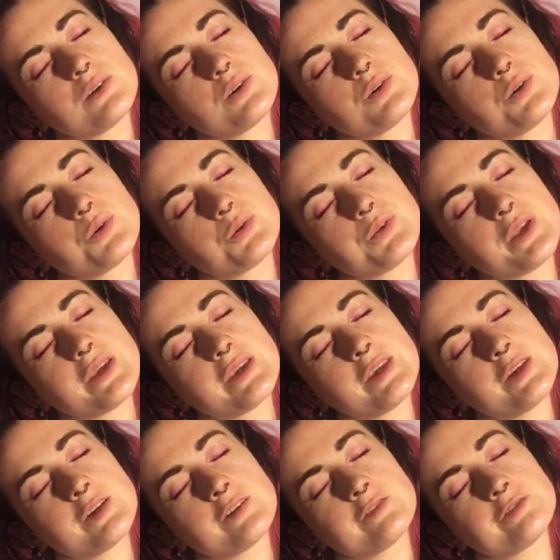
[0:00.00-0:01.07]
holding
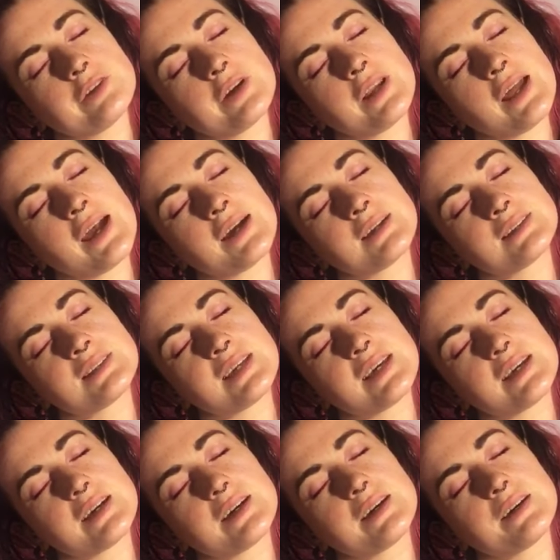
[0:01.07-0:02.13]
here for an
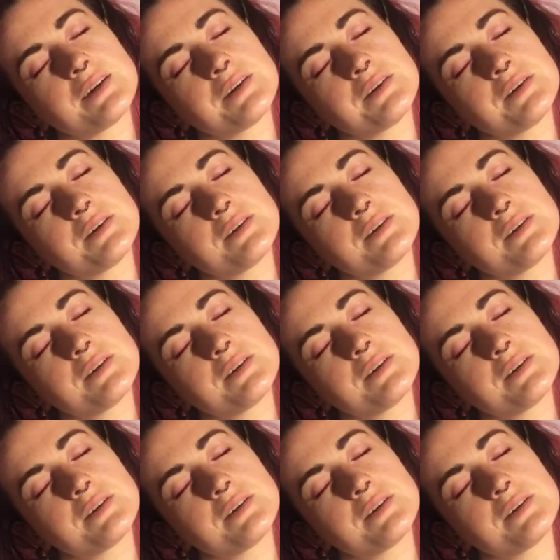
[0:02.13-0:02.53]
exhale.